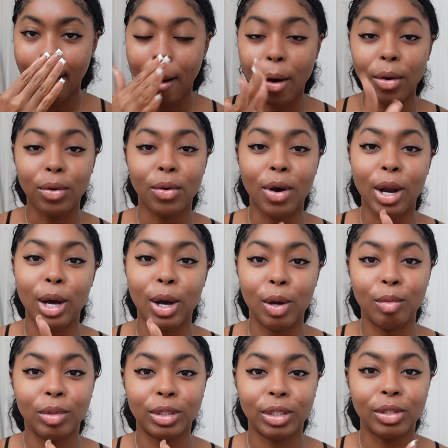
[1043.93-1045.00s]
Hold on, I
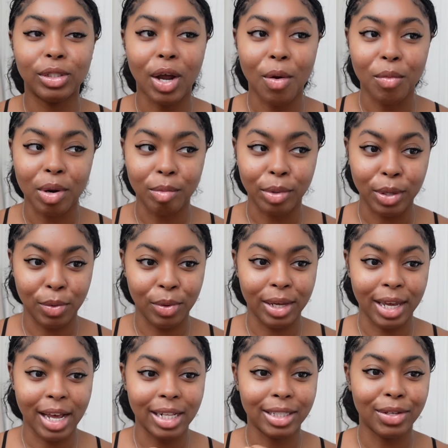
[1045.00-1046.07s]
almost told y'all where I'm
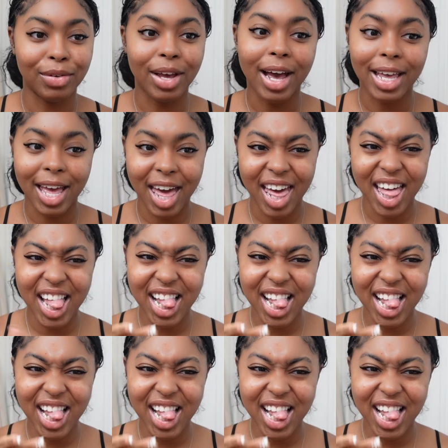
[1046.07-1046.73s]
going. Can't tell y'all yet.